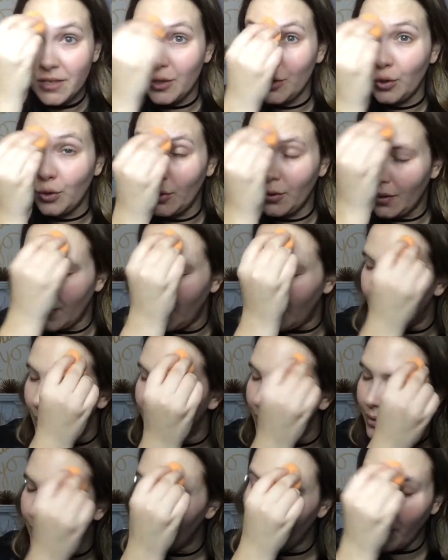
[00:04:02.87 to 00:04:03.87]
to
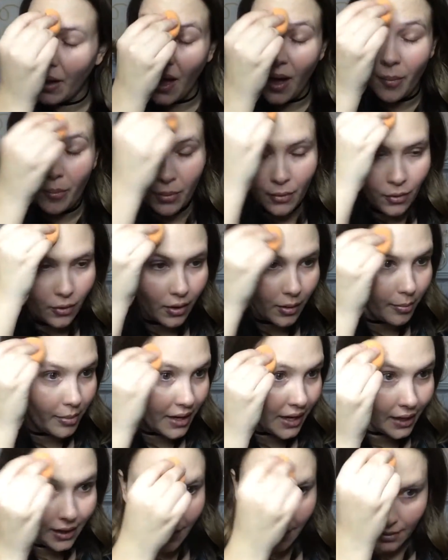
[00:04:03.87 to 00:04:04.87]
pop or
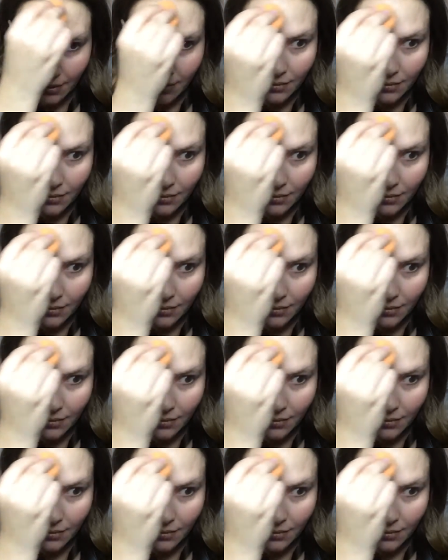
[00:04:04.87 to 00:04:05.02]
pick